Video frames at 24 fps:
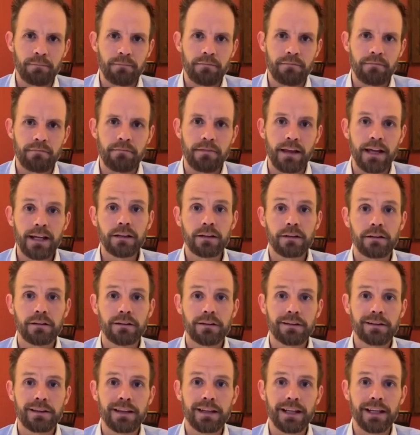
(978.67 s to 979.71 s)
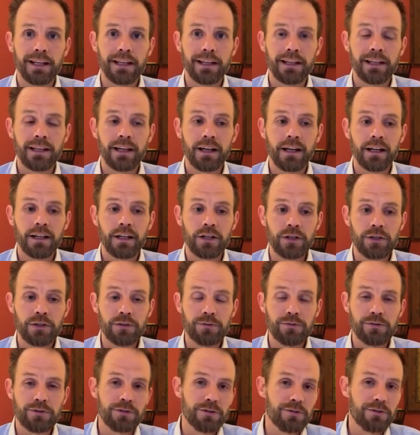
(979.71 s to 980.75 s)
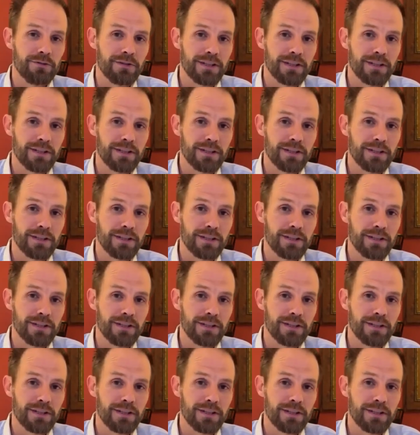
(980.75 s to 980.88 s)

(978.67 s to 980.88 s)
They learned that you do